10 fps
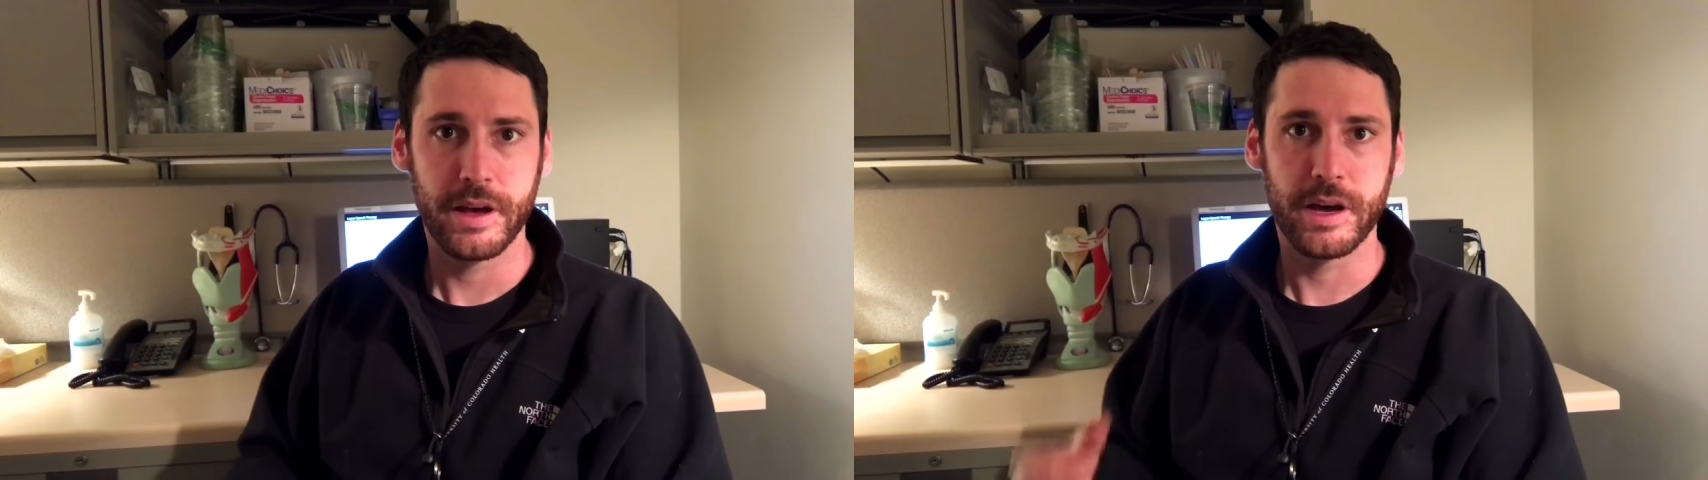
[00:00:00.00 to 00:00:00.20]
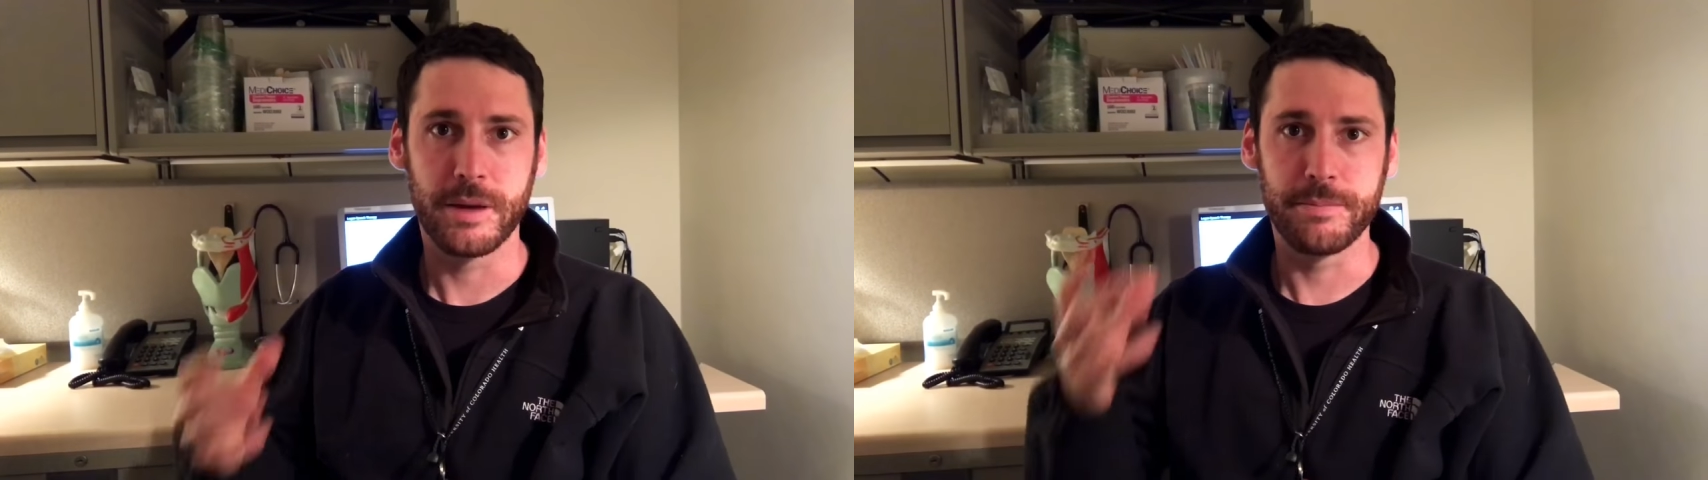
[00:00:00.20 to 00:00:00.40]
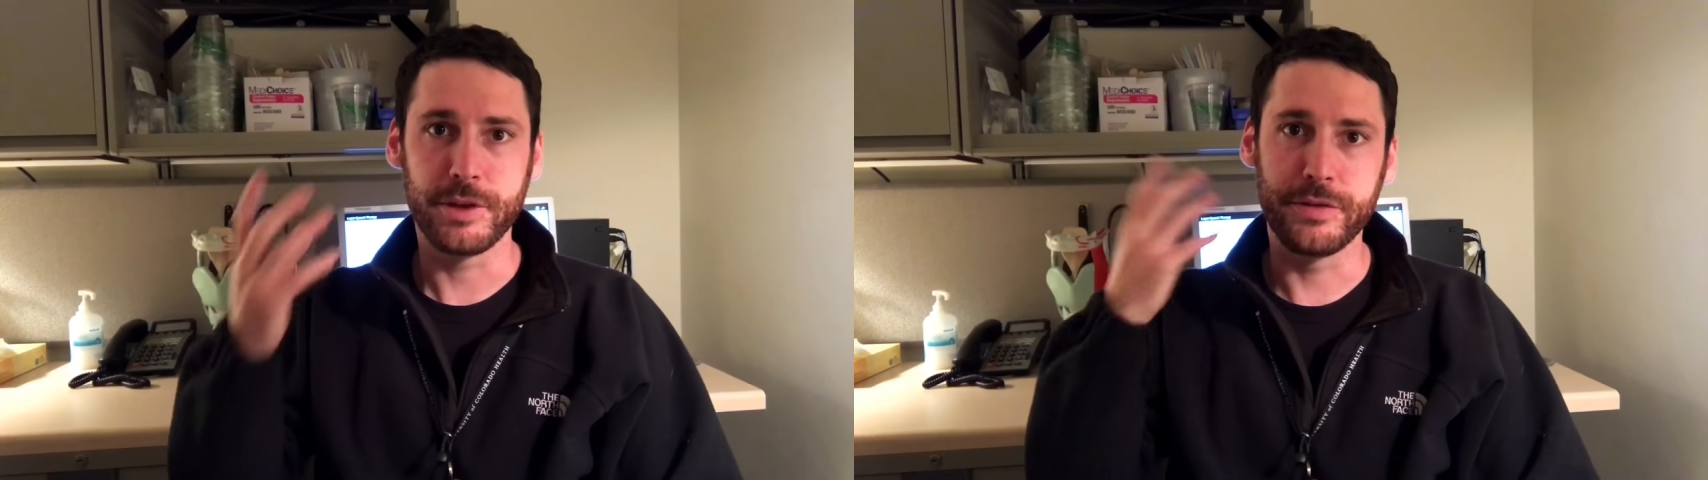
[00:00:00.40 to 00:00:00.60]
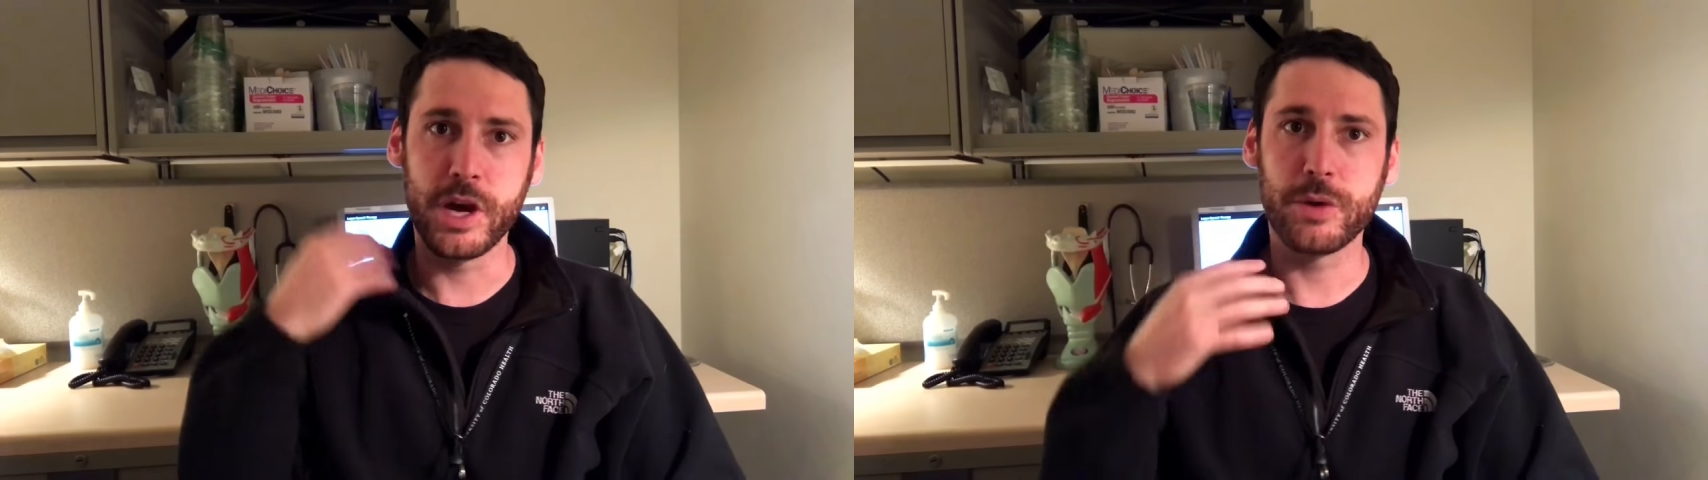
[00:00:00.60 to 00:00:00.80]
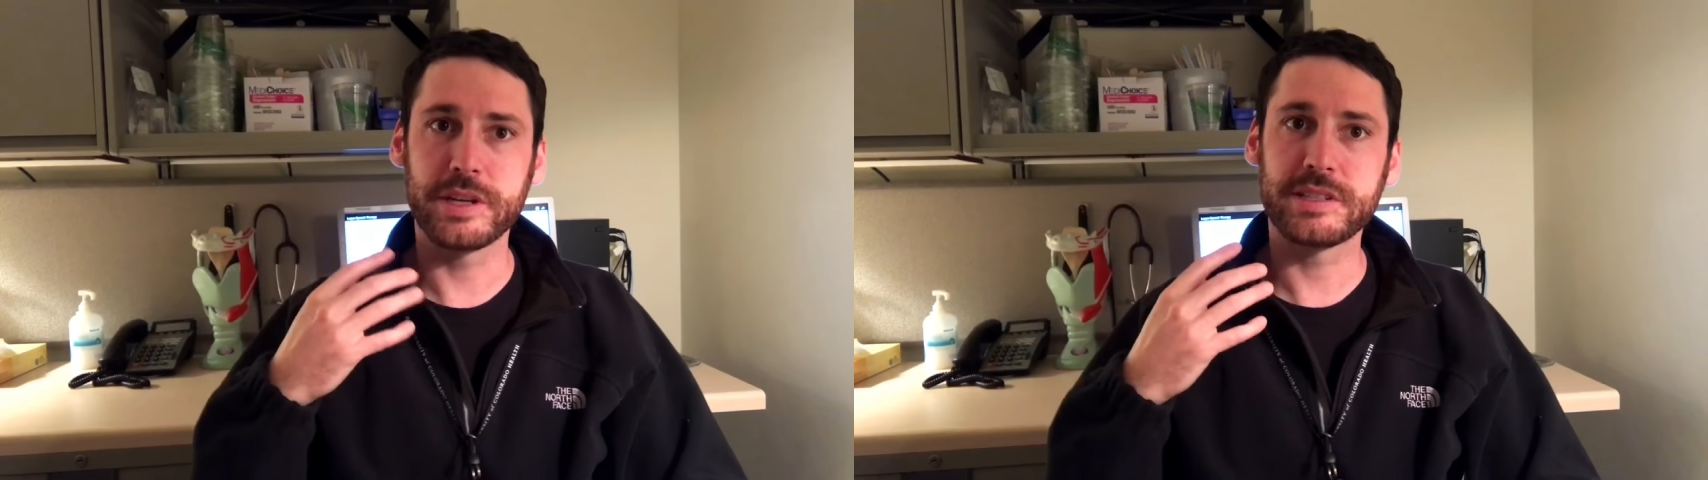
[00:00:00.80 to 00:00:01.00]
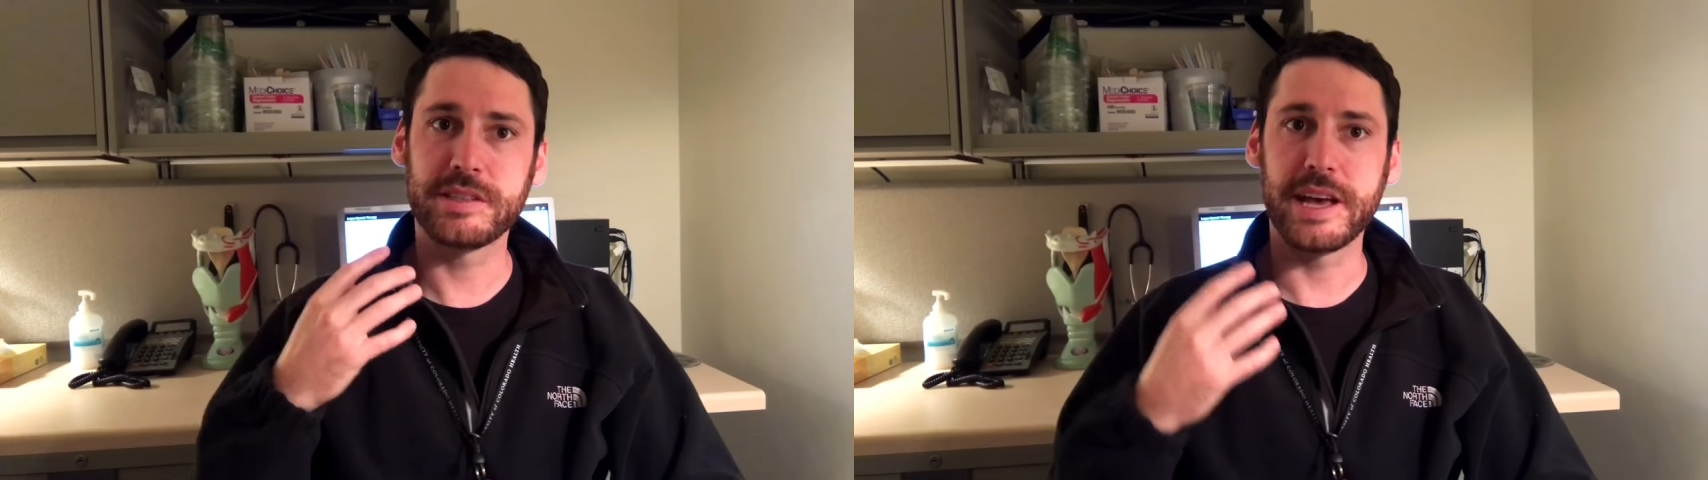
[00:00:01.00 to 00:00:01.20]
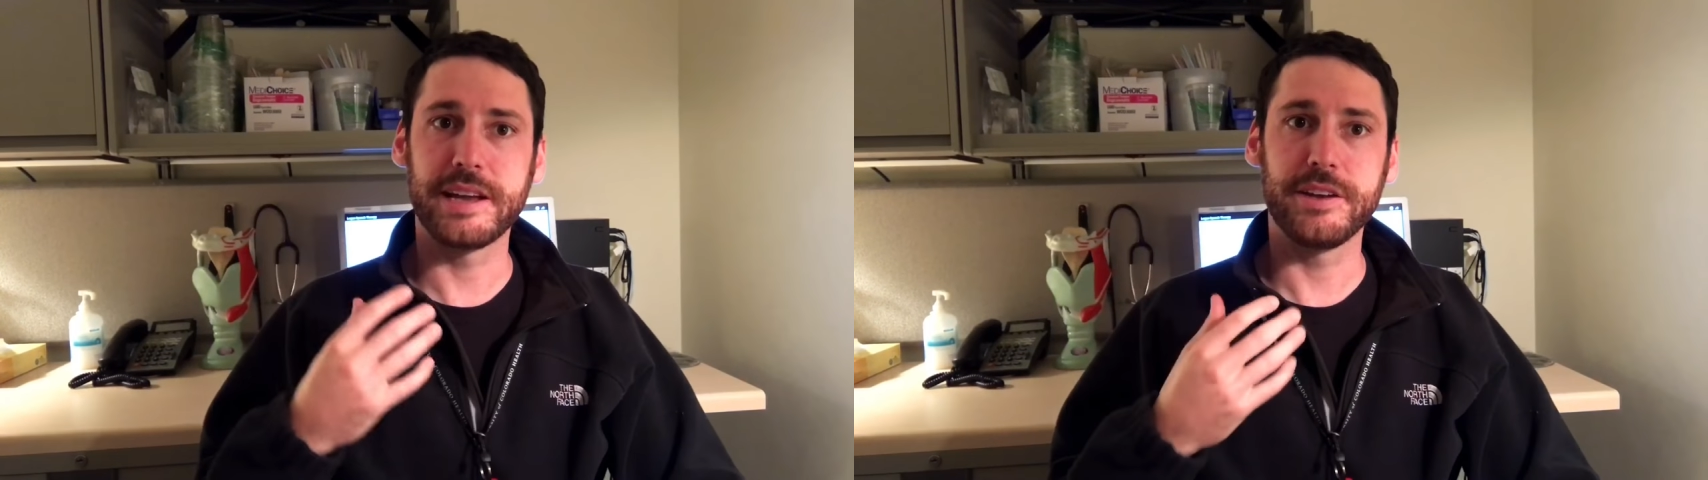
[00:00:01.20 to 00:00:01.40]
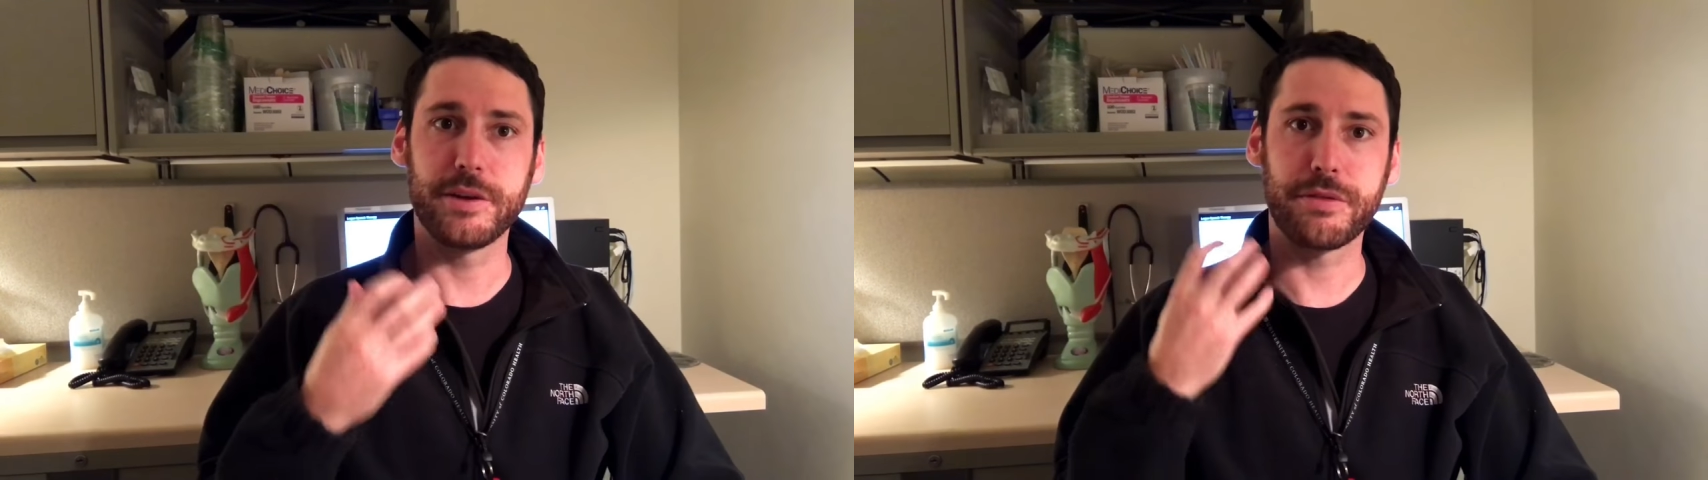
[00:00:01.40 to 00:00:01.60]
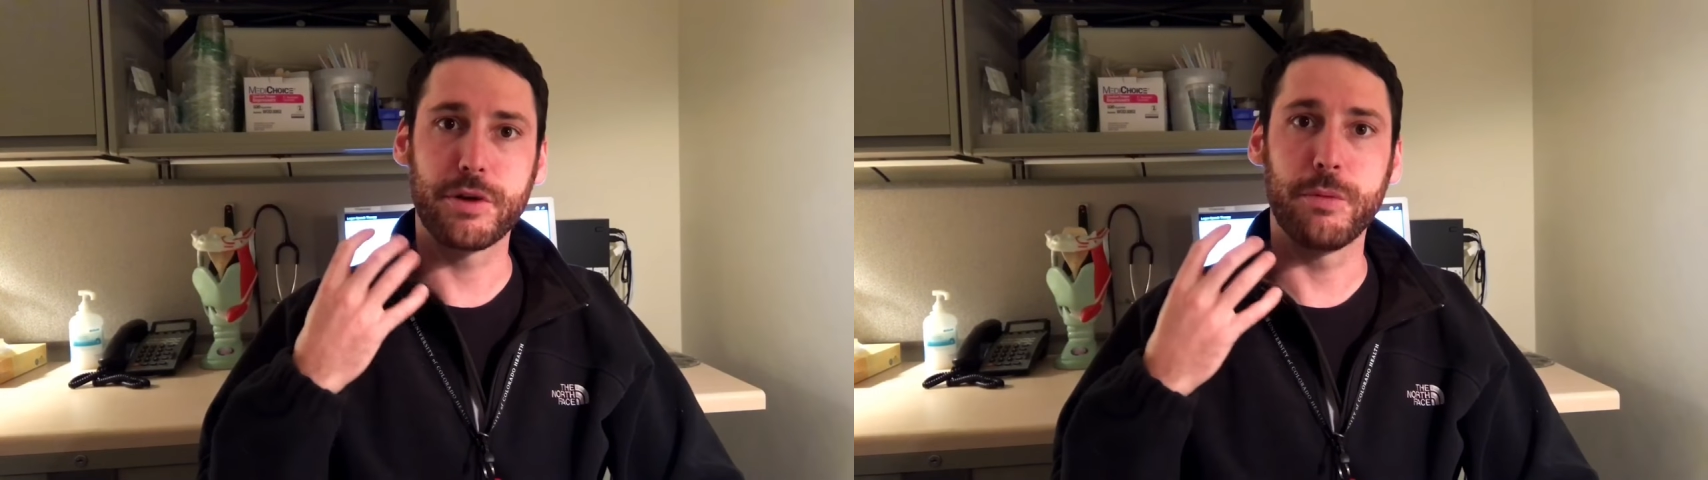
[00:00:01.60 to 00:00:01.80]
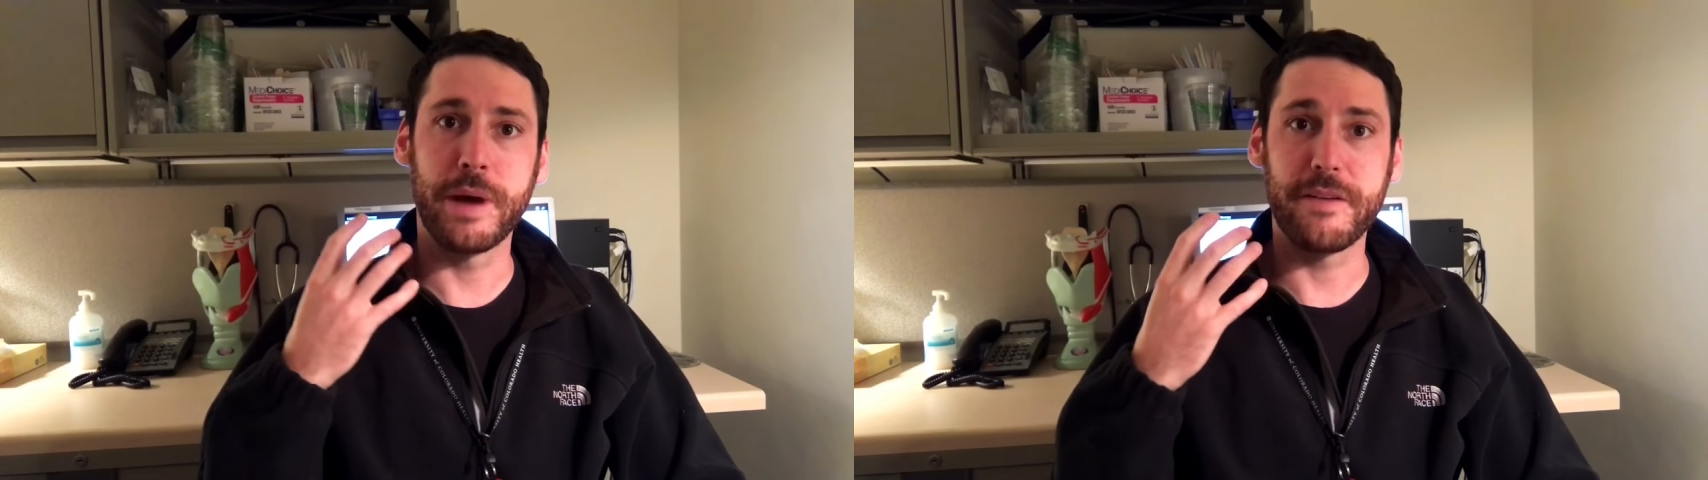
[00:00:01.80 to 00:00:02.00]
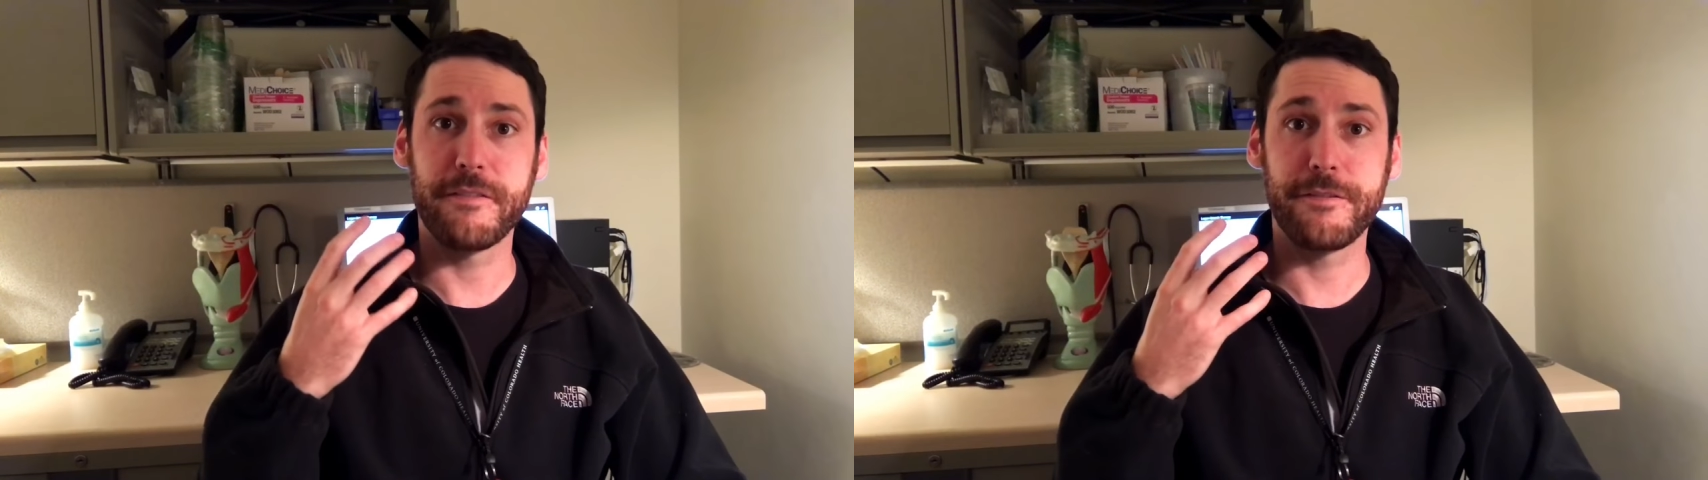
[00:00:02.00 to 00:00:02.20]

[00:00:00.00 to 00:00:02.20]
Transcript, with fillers: Um, you'll notice that your throat might